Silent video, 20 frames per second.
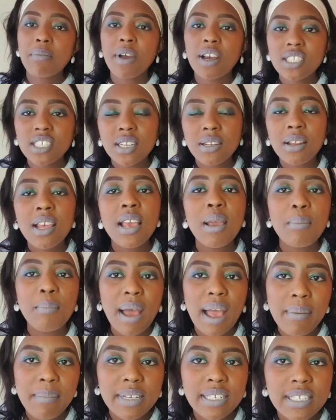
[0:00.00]
Martin,
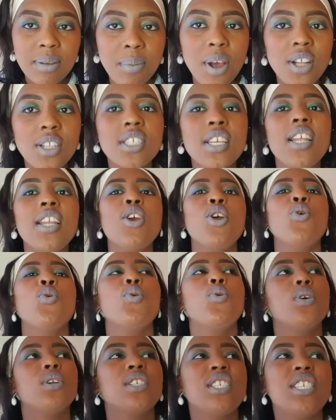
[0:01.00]
bye Mr. Martin,
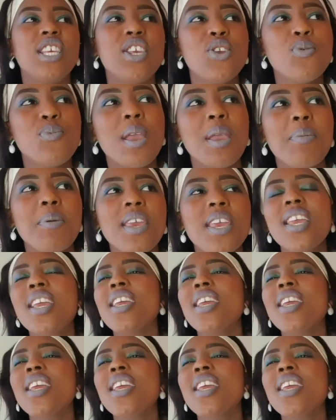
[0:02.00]
we will see you maybe